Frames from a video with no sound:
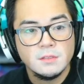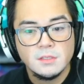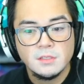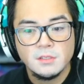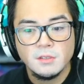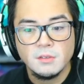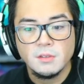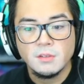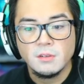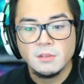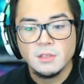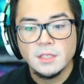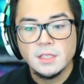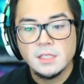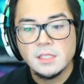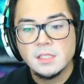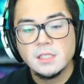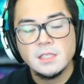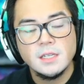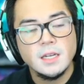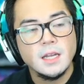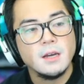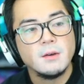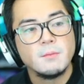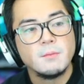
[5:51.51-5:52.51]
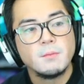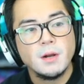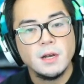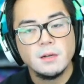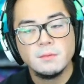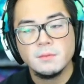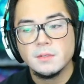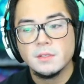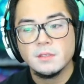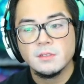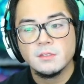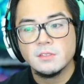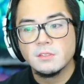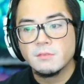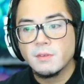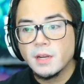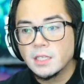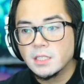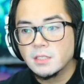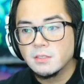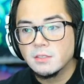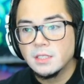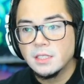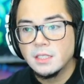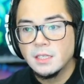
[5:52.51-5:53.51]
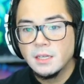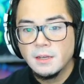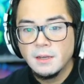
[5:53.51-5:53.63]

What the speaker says: So they're listed now probably in their directory.